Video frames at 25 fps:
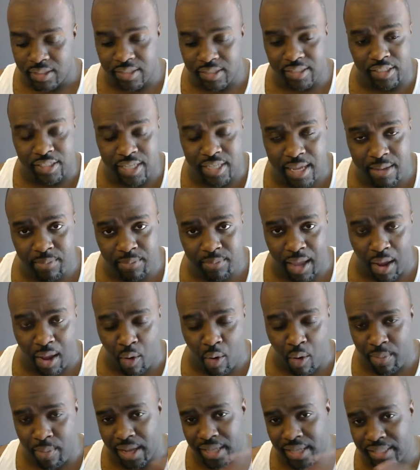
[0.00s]
Team
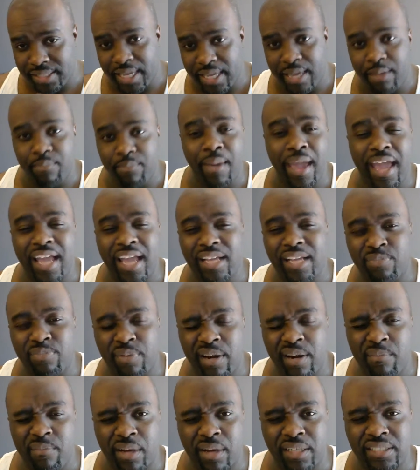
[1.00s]
Naomi and Team Paige
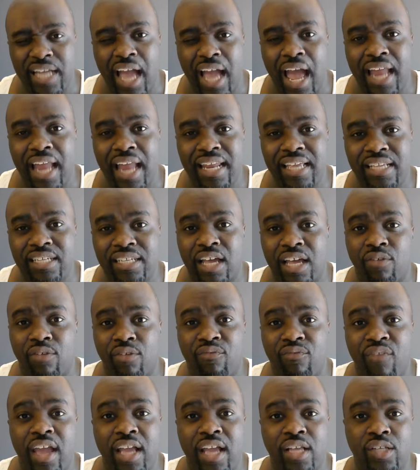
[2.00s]
pretty much got each other
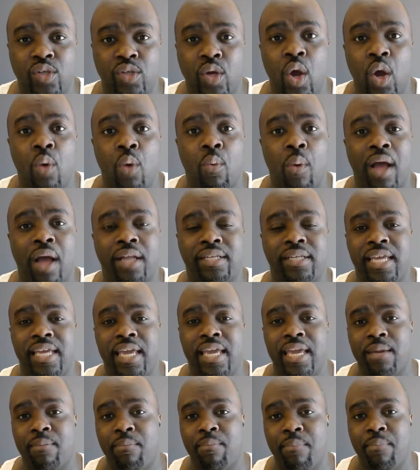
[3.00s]
face while
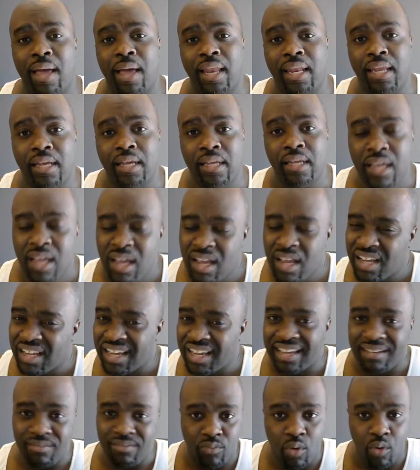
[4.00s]
Team Bella
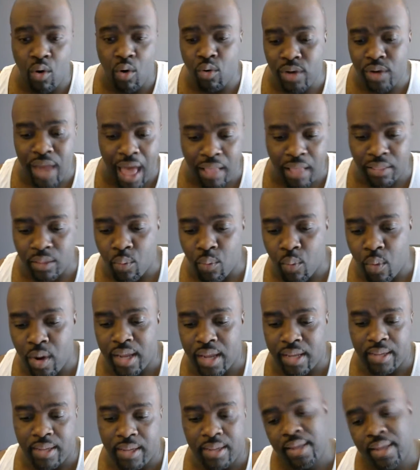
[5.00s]
rolled out the
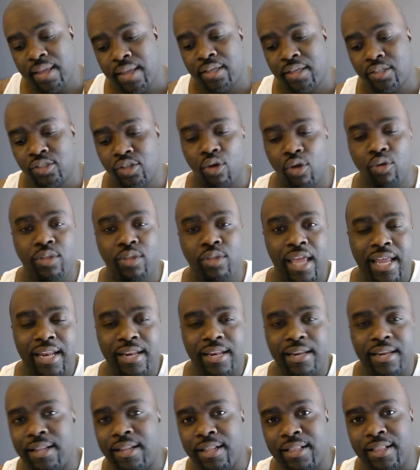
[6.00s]
ring. So
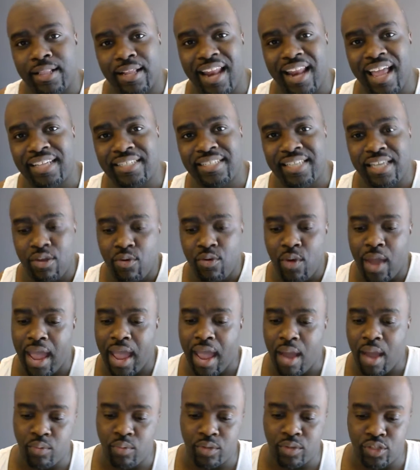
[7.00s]
then the next thing you
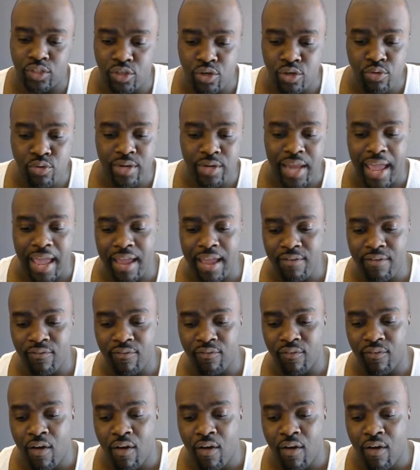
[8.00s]
had was the New Day